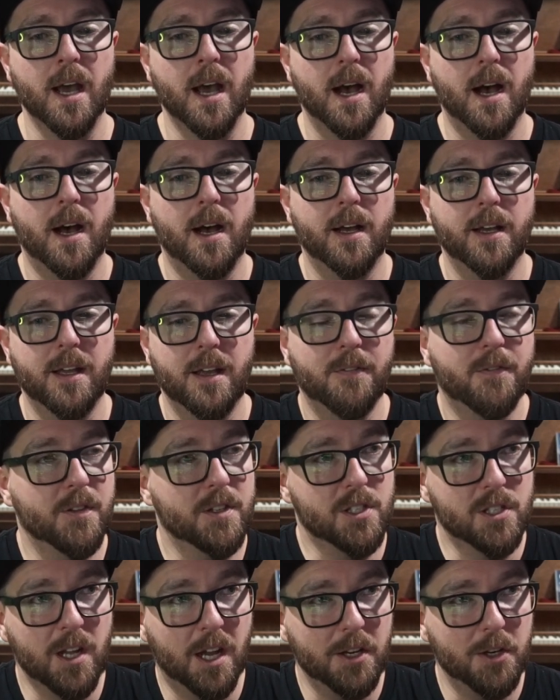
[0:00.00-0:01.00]
If
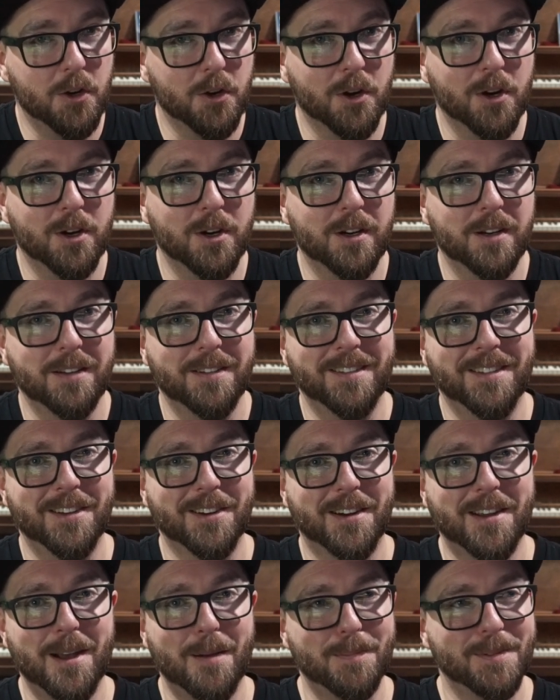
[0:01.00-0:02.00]
it's not your
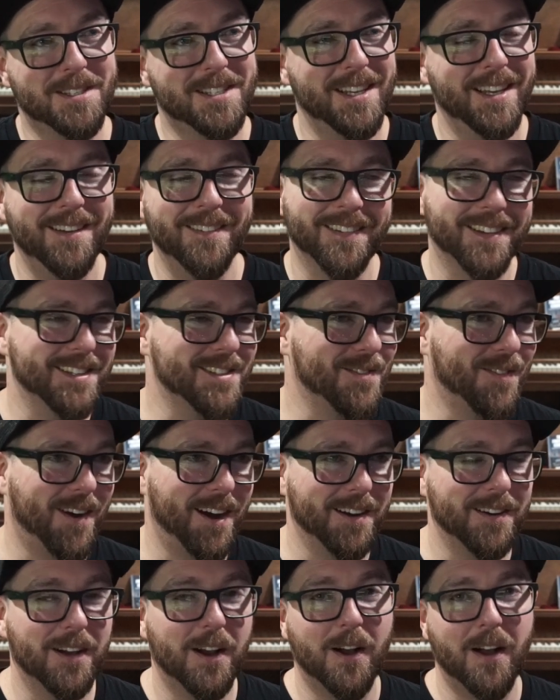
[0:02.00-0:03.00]
cup of tea, well, that's
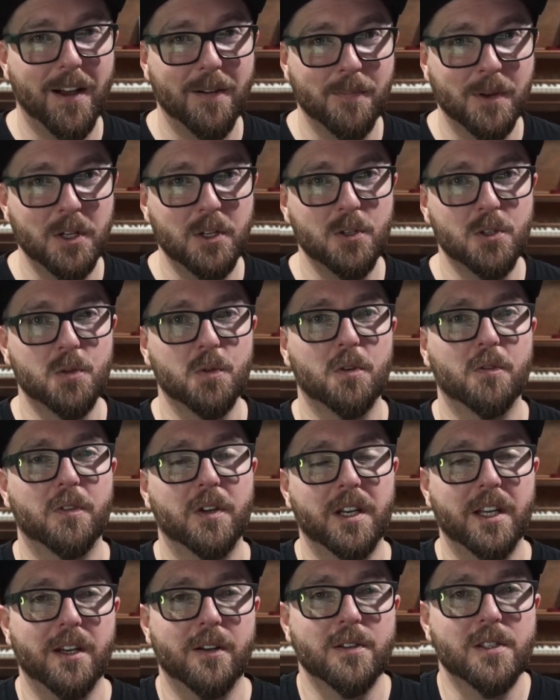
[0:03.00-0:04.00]
fine. I'll have my usual
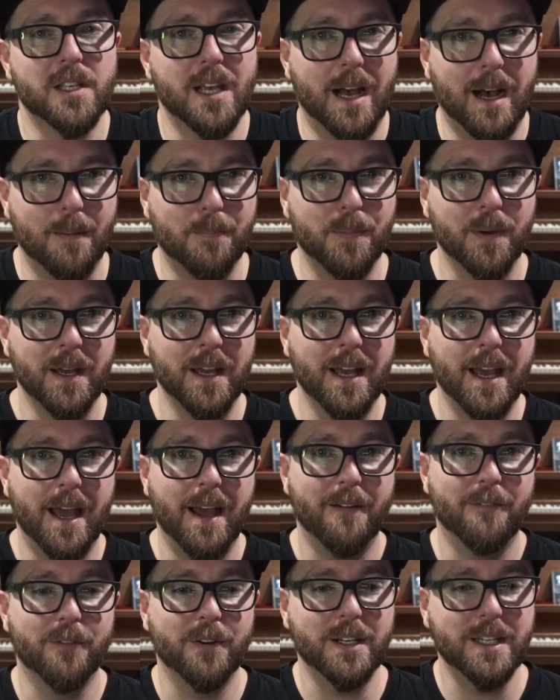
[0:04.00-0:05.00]
videos up
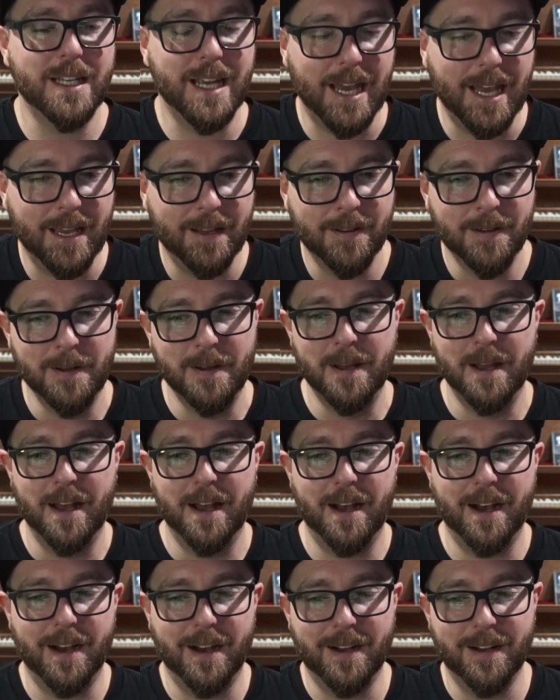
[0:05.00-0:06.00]
every day,
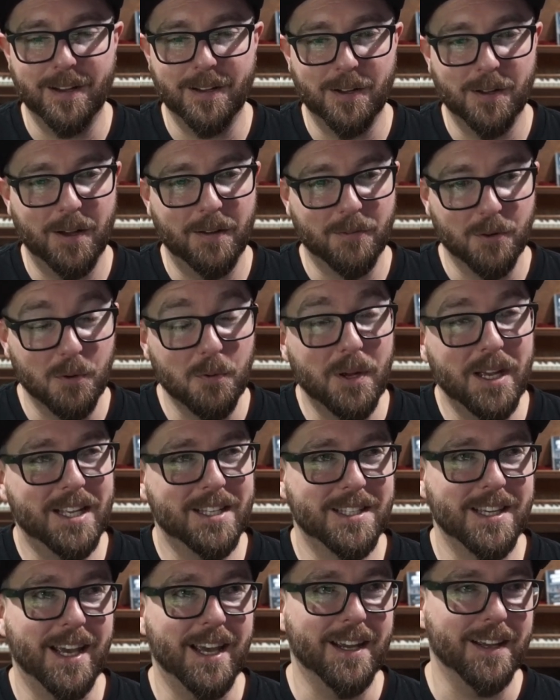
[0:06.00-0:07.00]
every
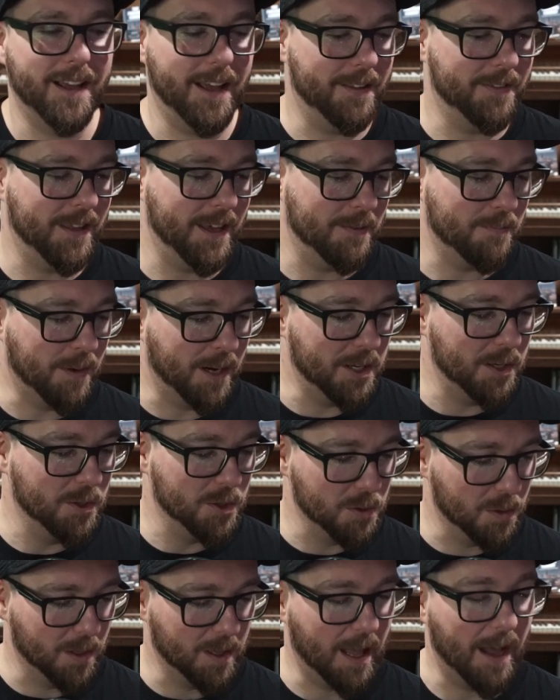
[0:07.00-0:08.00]
weekday, and then my
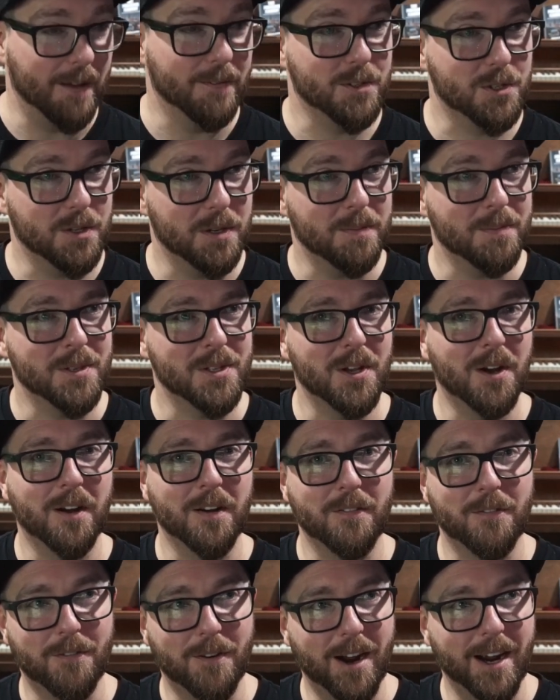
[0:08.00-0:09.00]
usual live streams
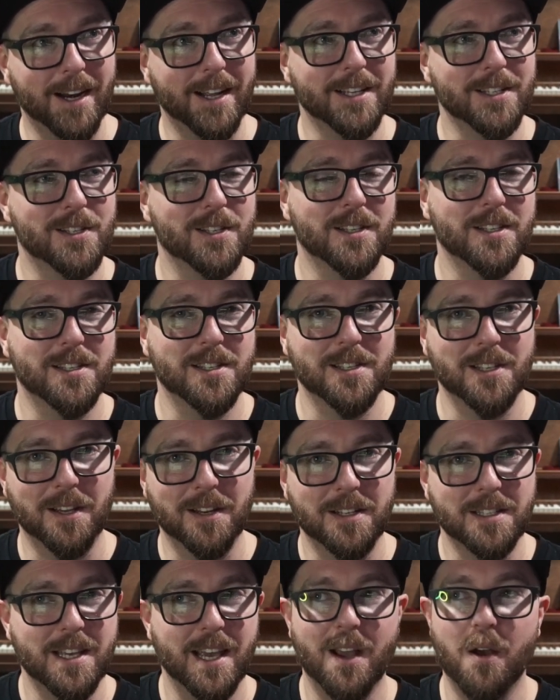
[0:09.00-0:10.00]
on Friday. So this isn't
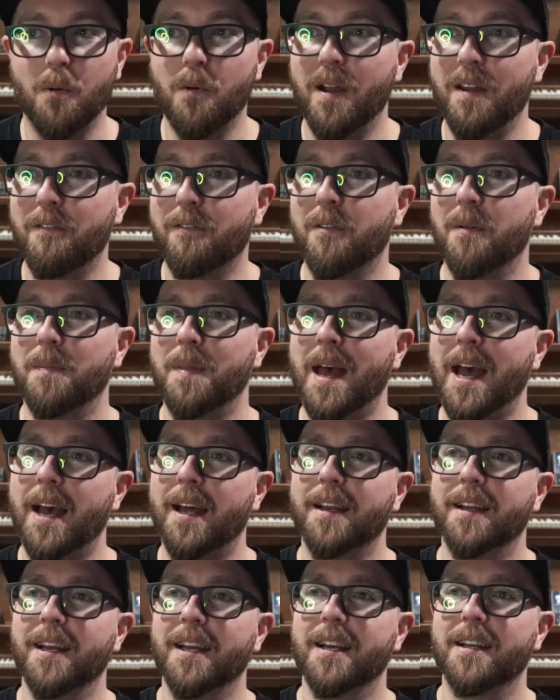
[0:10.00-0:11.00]
going to take away from
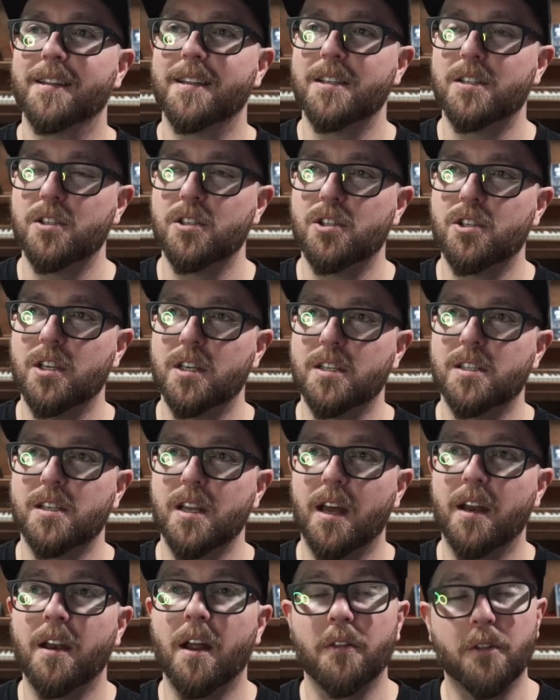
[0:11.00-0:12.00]
that. This is just
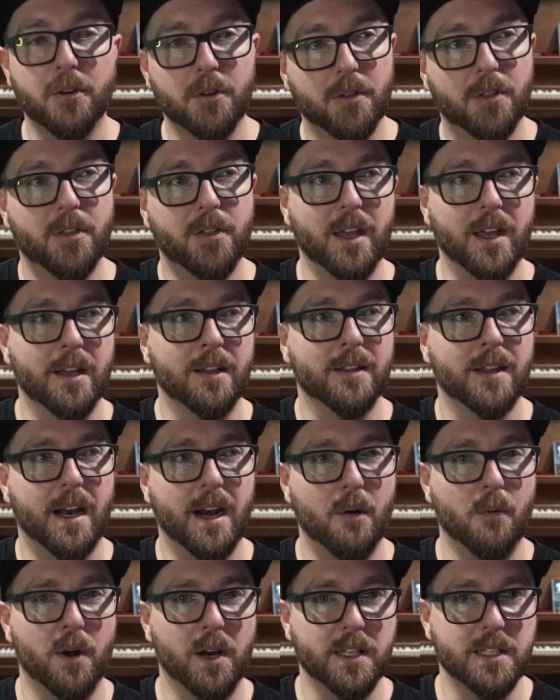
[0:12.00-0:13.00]
another thing that I
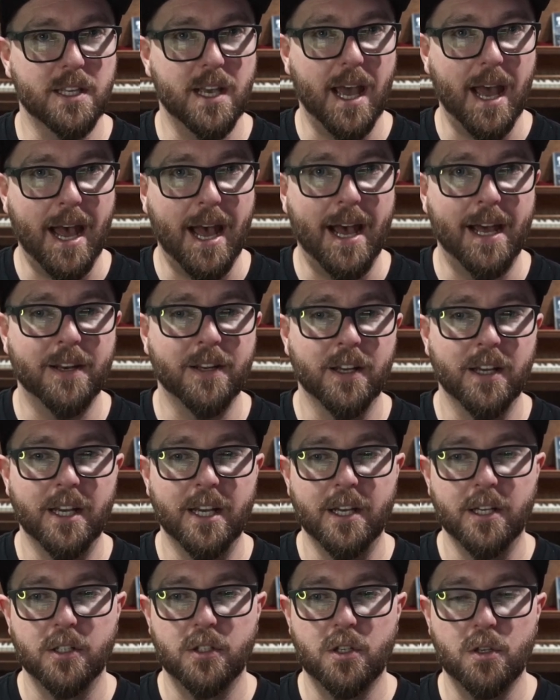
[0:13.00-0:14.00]
wanted to add
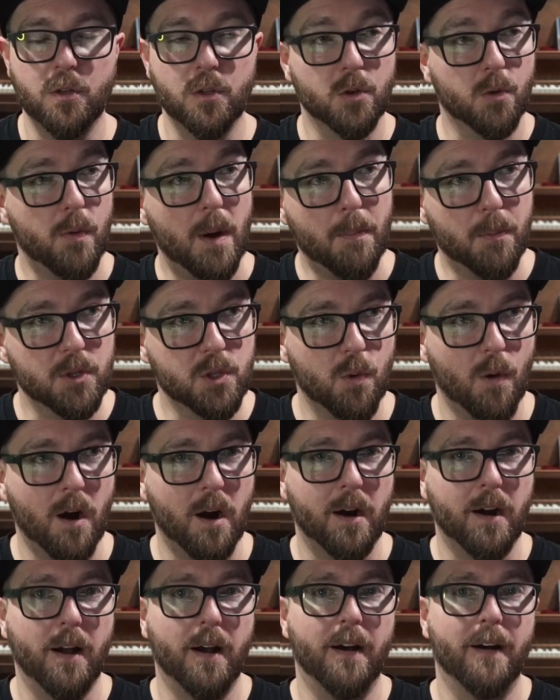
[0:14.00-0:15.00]
to the
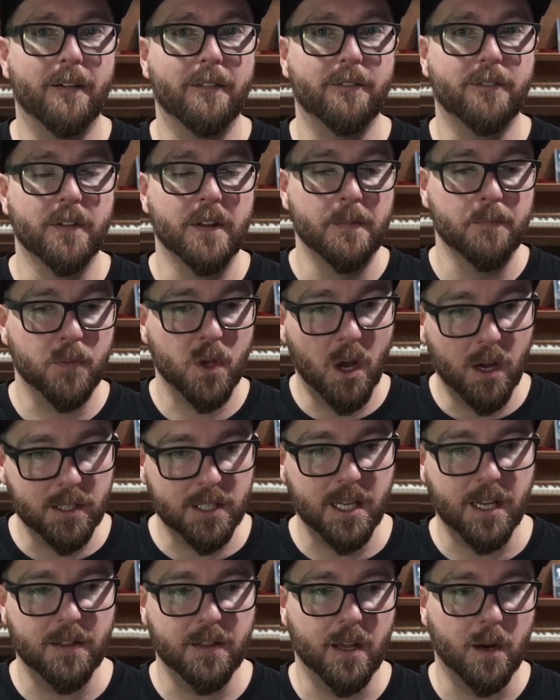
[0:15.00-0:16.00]
repertoire of
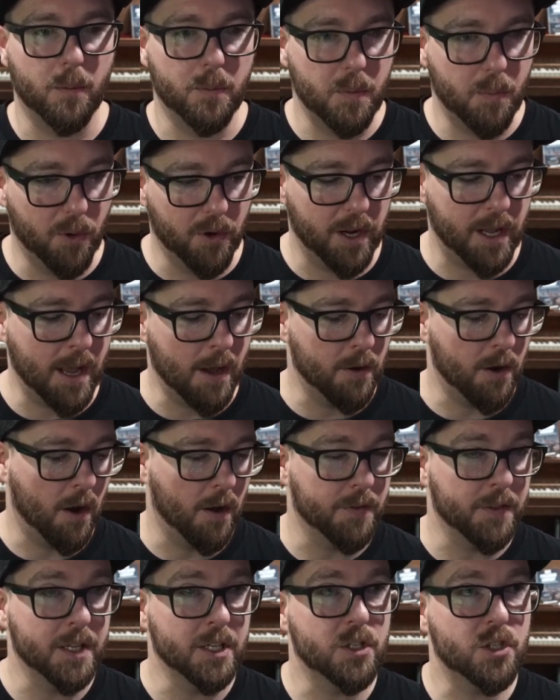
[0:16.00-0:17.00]
content that I'll be putting out
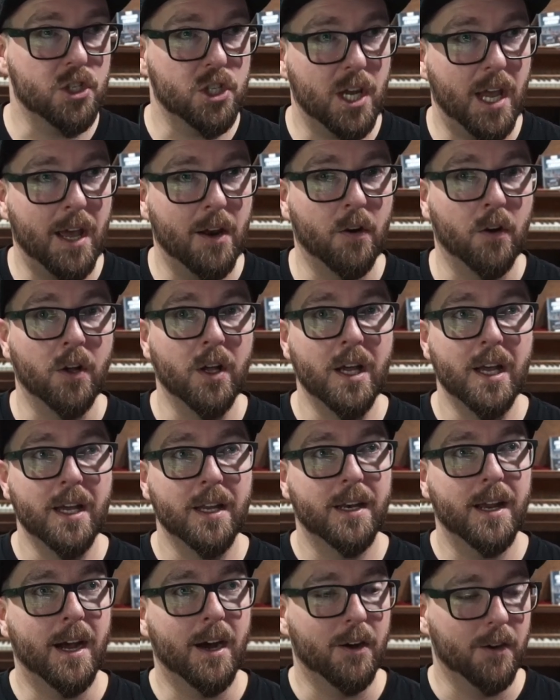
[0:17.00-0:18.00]
on this channel.
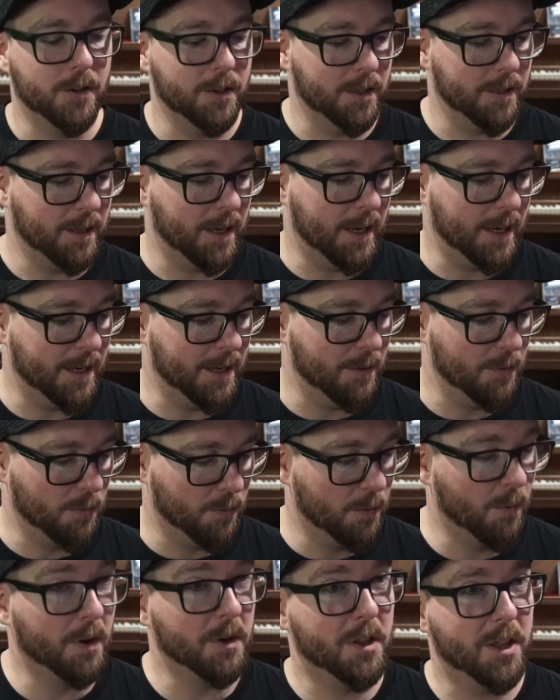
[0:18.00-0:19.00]
Now,
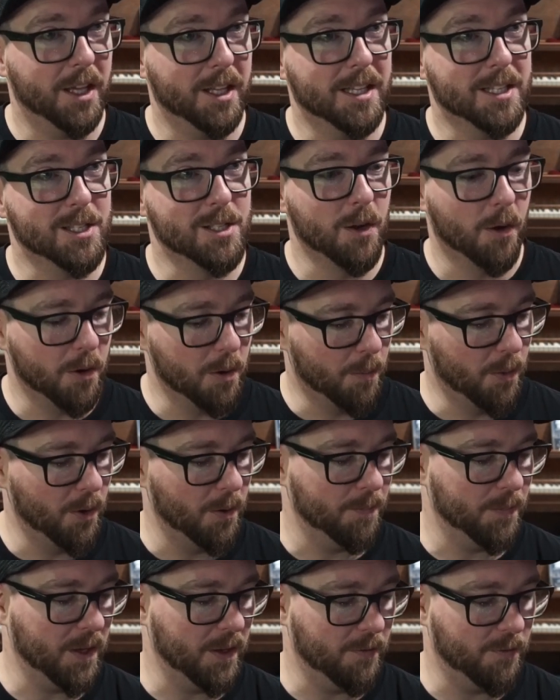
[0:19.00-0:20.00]
one thing that's
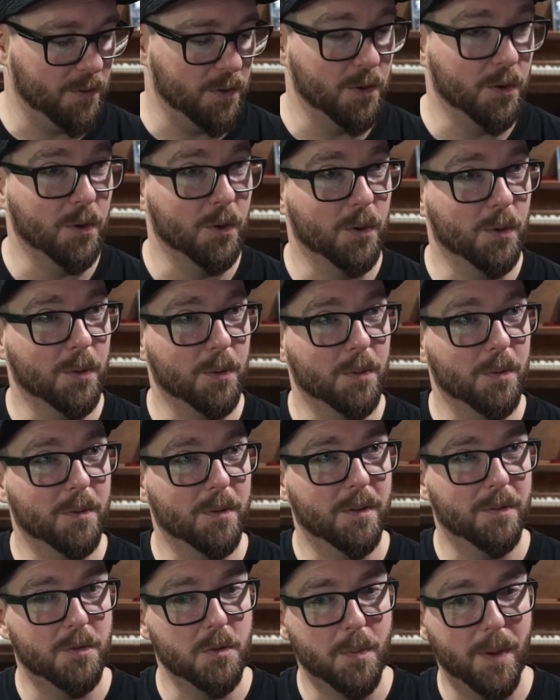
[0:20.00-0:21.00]
notable, if
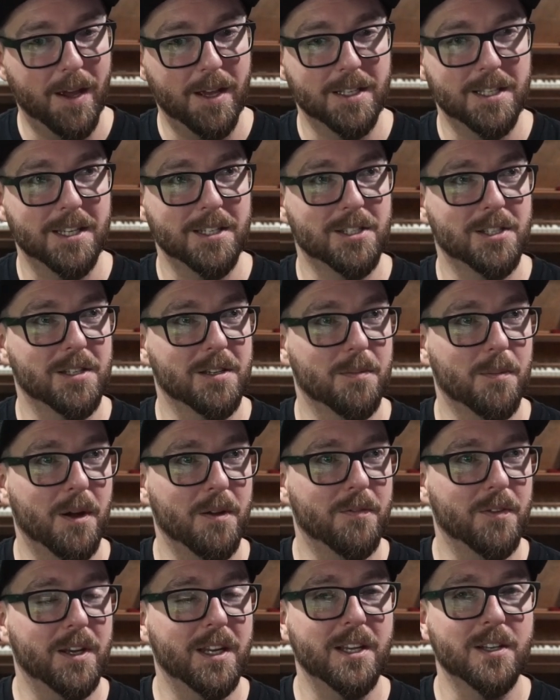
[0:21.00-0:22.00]
you pay attention to my
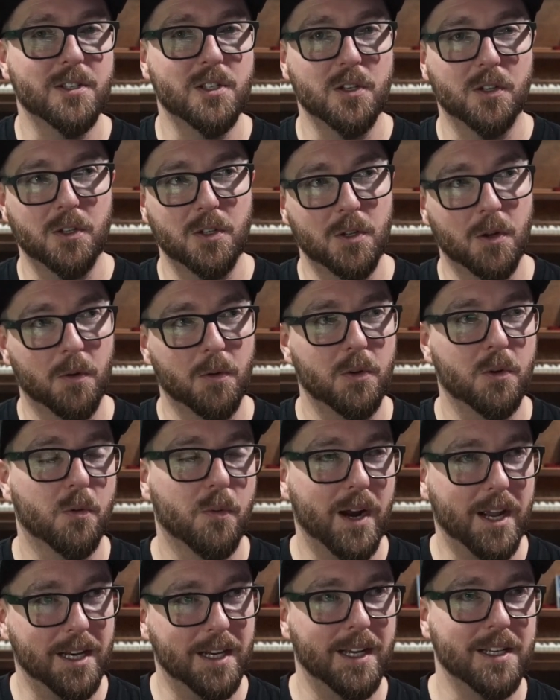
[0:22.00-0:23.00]
videos, you'll
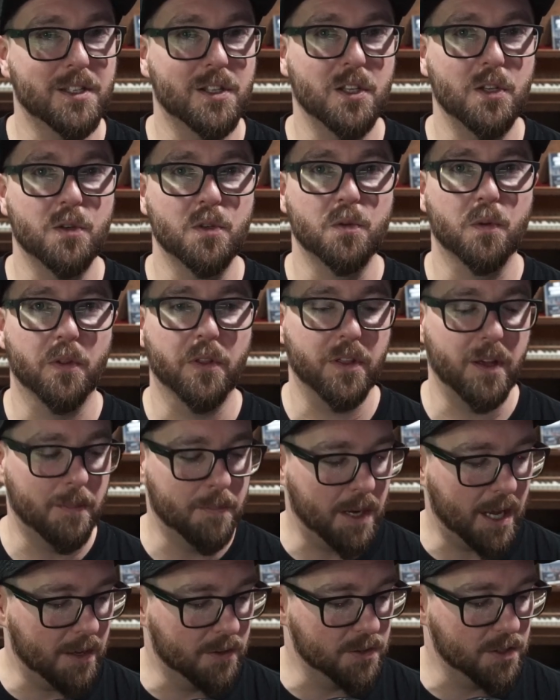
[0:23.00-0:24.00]
recognize the usual
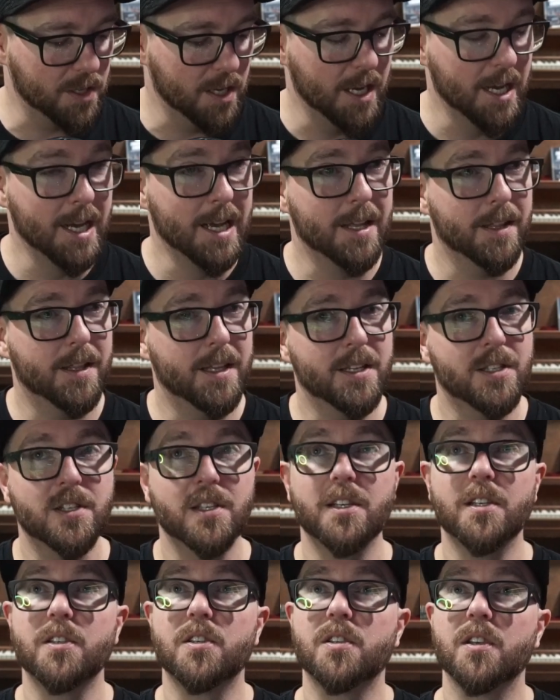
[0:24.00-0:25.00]
thumbnails. This
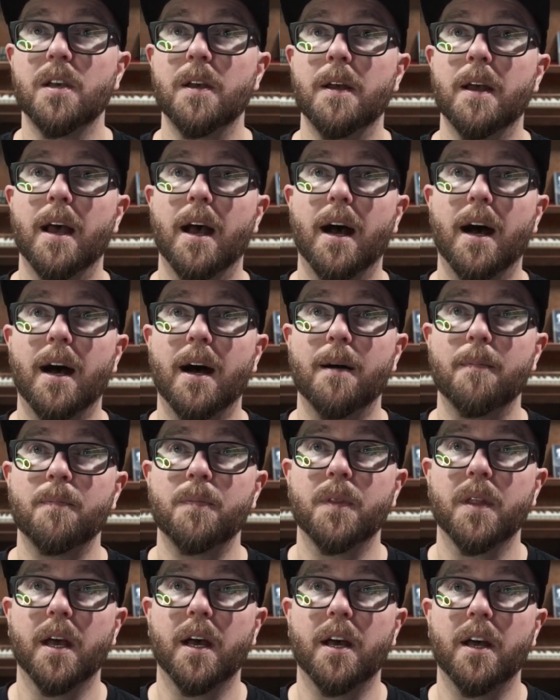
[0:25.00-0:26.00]
is
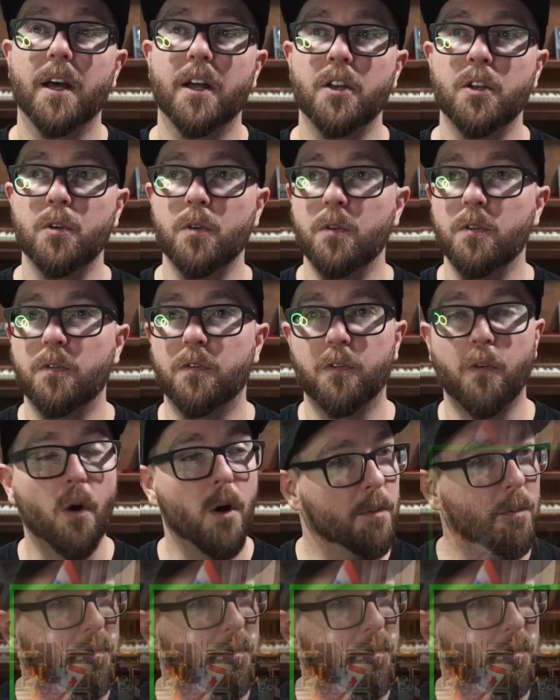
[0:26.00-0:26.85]
a new form of